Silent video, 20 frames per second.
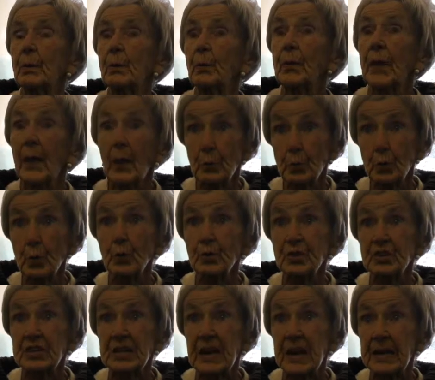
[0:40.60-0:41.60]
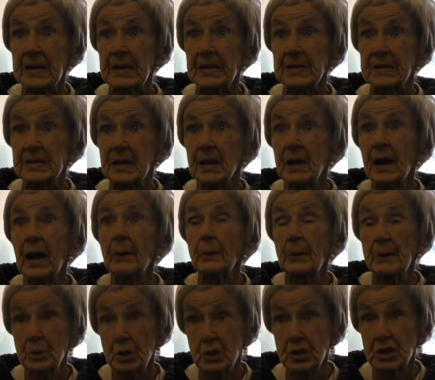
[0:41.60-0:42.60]
But those days, I
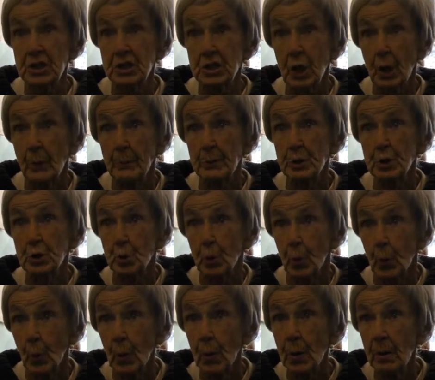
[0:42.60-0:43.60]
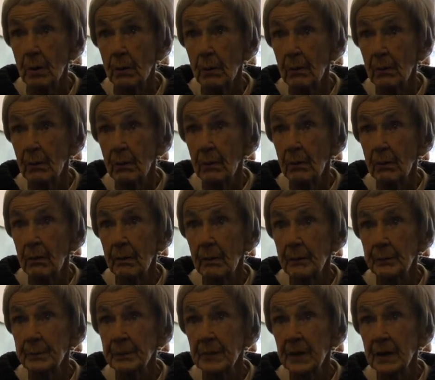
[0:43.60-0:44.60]
went to St. Thomas School
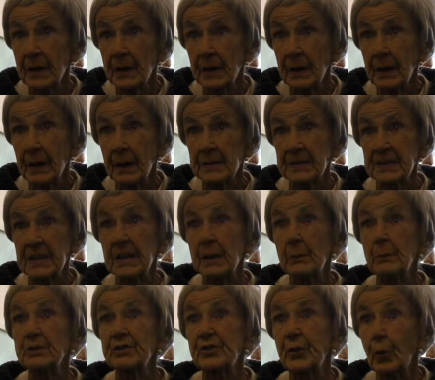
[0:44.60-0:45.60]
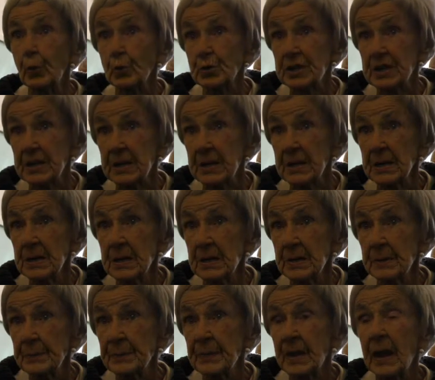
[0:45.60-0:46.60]
until I was 14.
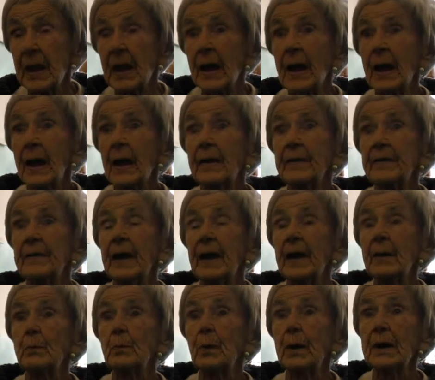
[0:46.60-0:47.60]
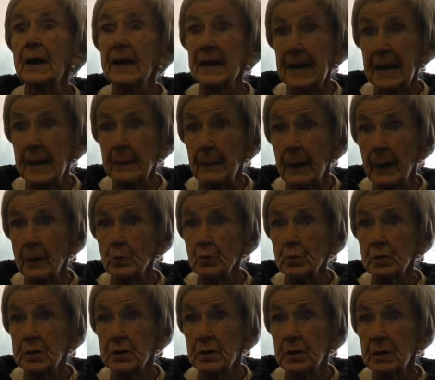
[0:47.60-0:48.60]
Then when I came
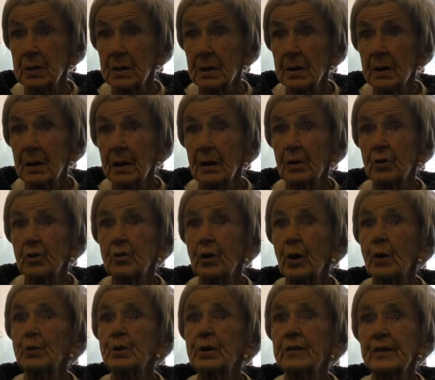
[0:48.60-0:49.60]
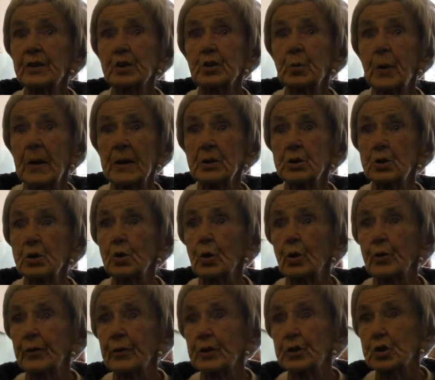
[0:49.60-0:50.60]
out, a crowd of us went to
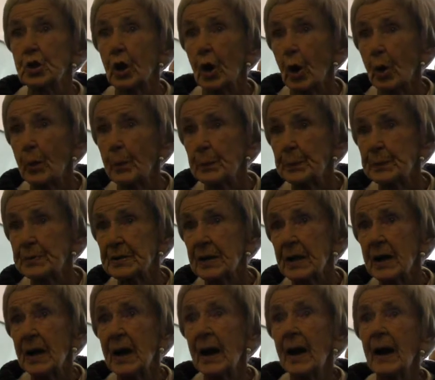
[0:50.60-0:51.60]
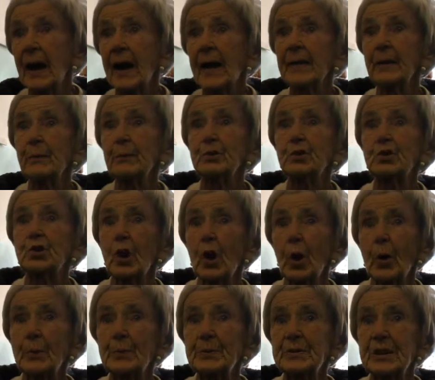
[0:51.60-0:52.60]
look for jobs. And there was
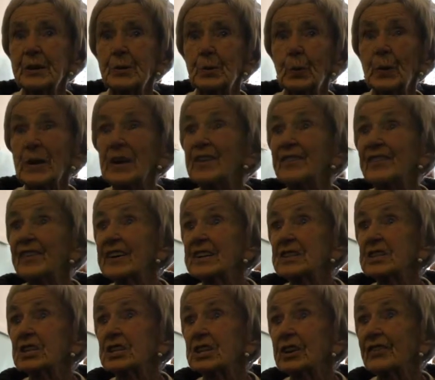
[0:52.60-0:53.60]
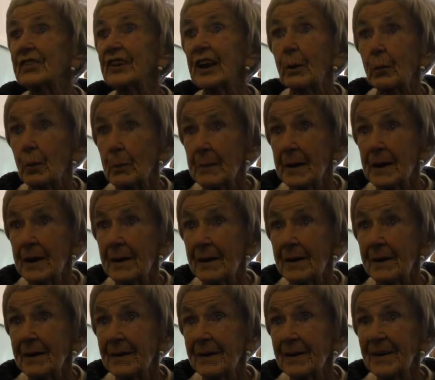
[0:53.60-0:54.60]
jobs in Weaver's Flour
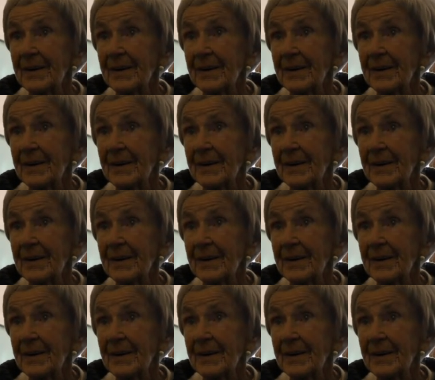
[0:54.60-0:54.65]
Mill,